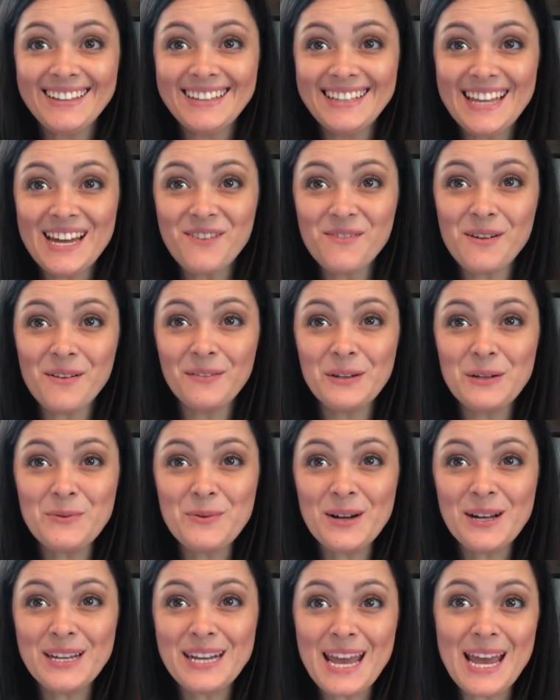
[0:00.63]
Hello
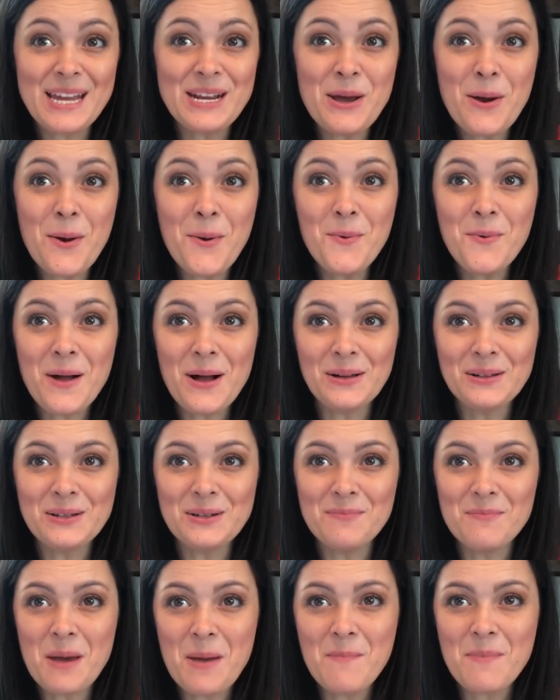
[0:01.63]
everyone and
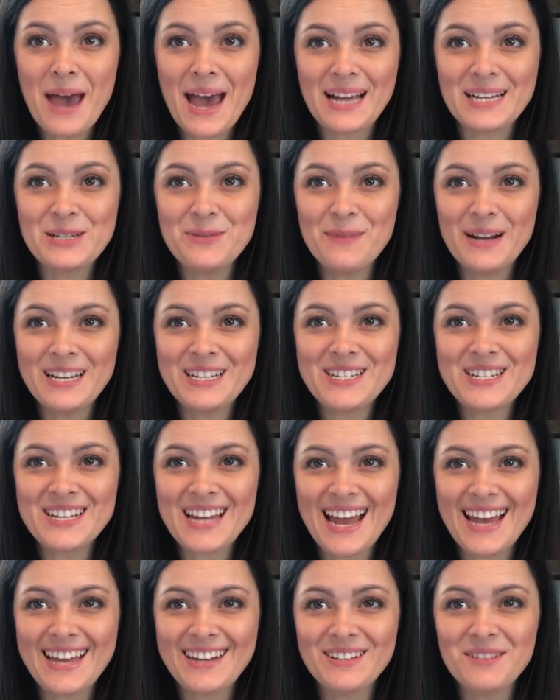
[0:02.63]
welcome back to my
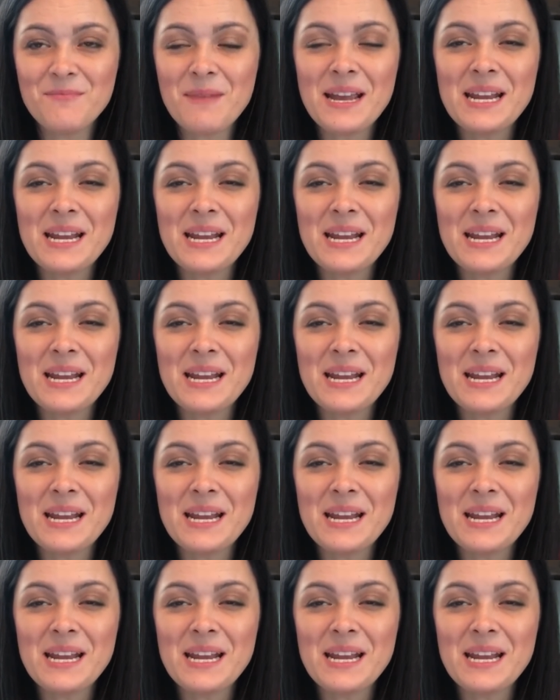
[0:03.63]
channel.